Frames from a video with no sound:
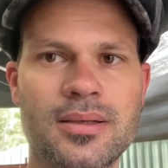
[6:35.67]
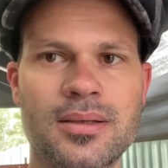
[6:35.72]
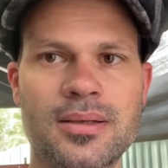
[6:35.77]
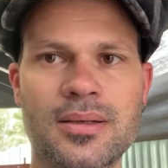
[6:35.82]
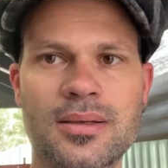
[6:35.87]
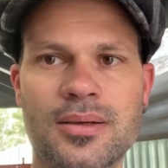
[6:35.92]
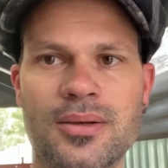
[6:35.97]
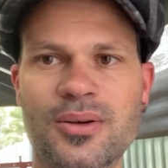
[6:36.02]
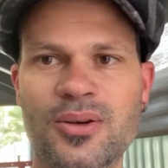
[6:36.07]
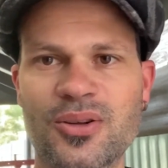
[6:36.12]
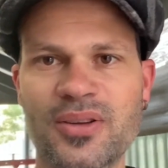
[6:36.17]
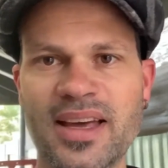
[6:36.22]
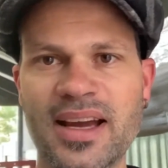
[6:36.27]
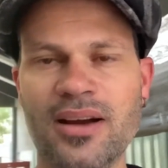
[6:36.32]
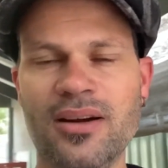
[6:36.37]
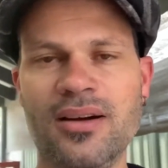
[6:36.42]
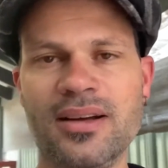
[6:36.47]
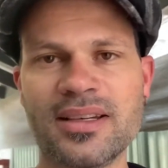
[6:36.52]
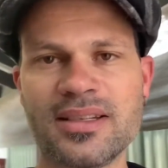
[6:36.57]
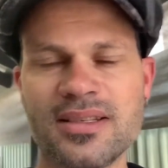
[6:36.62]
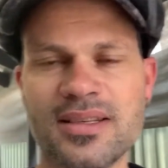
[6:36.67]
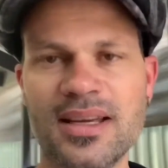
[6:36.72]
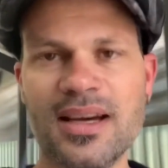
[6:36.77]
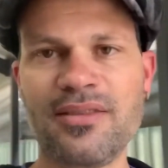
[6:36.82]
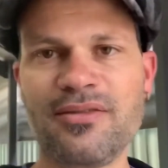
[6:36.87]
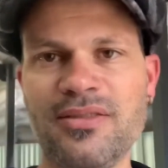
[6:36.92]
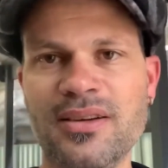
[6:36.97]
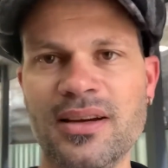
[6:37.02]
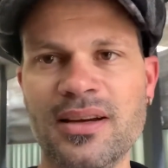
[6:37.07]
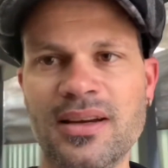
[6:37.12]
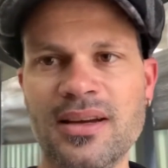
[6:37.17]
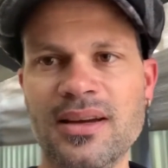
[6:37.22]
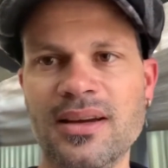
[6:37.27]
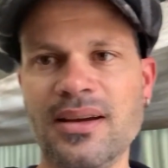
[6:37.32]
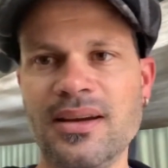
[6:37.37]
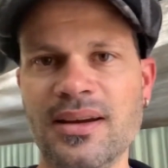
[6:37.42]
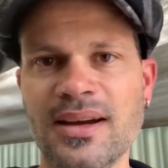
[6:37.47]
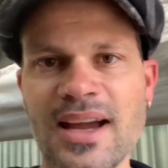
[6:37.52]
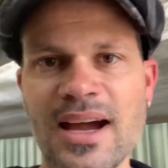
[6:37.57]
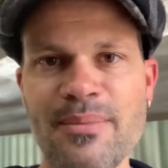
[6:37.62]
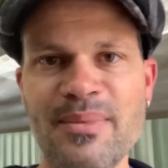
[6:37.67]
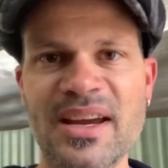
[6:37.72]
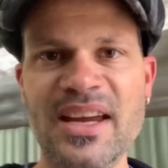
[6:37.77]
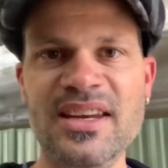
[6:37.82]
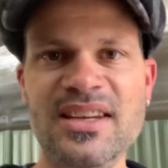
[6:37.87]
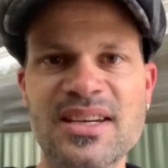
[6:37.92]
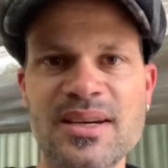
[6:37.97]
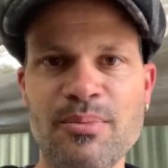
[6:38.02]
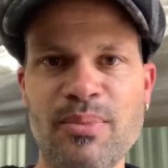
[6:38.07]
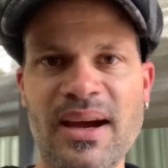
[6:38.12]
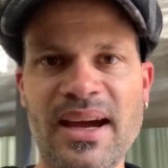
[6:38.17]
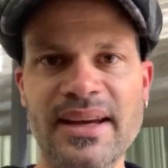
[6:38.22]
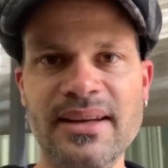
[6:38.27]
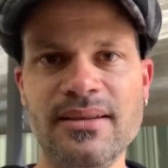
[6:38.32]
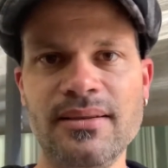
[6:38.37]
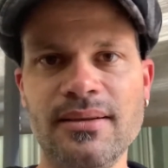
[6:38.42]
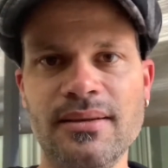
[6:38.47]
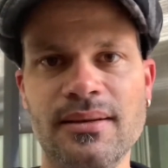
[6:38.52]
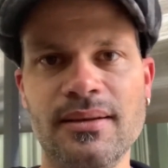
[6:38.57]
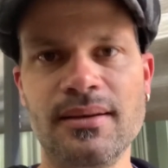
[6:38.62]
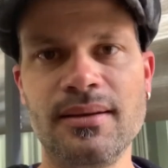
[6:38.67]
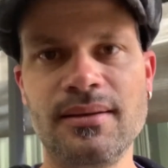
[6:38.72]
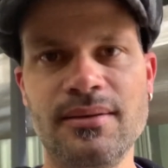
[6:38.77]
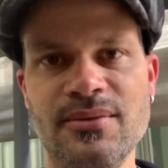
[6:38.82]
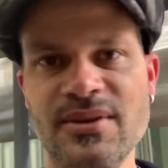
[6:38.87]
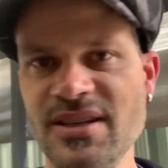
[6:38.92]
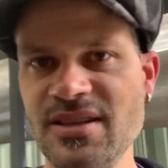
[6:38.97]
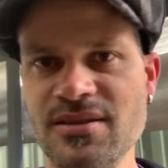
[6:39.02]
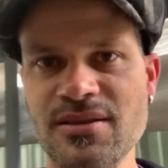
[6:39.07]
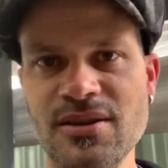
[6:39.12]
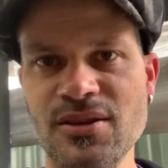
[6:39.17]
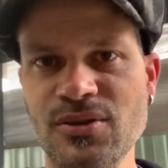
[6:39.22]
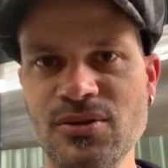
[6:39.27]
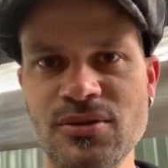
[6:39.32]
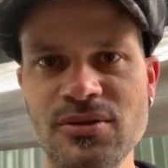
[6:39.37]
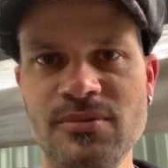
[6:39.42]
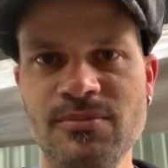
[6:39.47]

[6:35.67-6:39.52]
all that kind of stuff coming into your paint, which is no good.